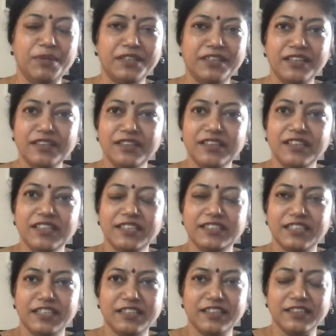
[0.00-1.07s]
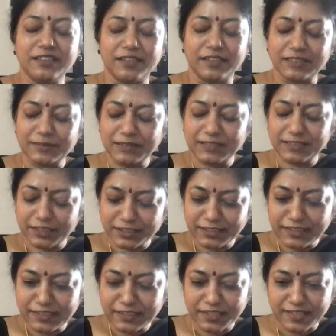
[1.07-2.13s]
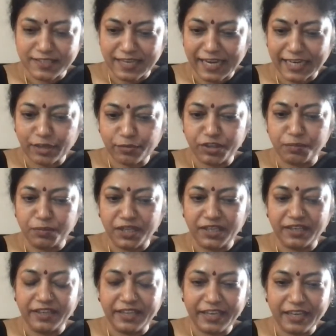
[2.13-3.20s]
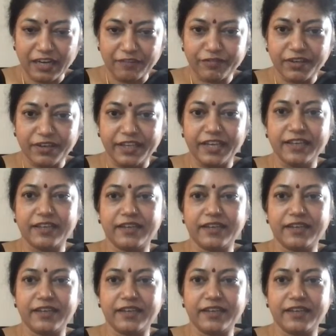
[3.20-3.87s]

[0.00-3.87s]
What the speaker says: But then Krishnan sir sat with me day after day,